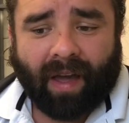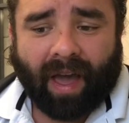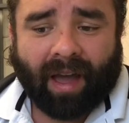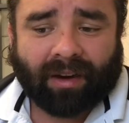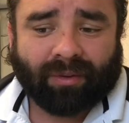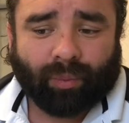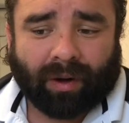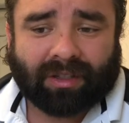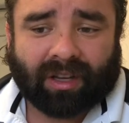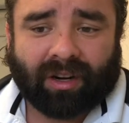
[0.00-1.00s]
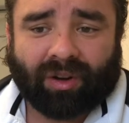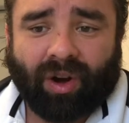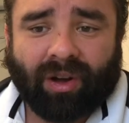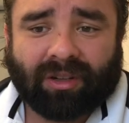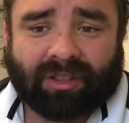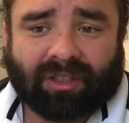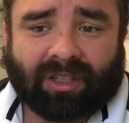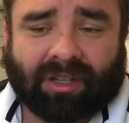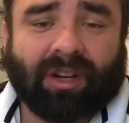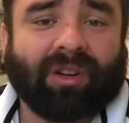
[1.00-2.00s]
And what it's going to cause is
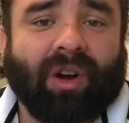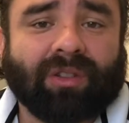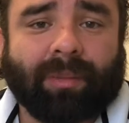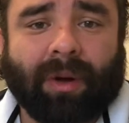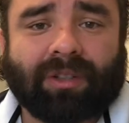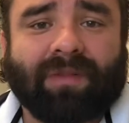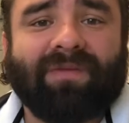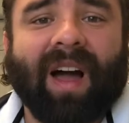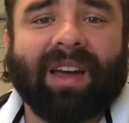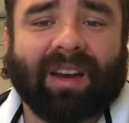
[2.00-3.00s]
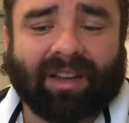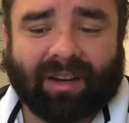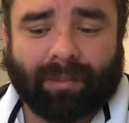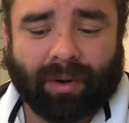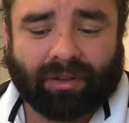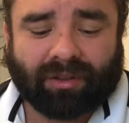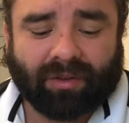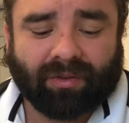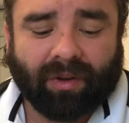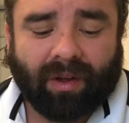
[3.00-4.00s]
it's going to cause a bunch of fighting and a bunch
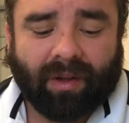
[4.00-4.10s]
of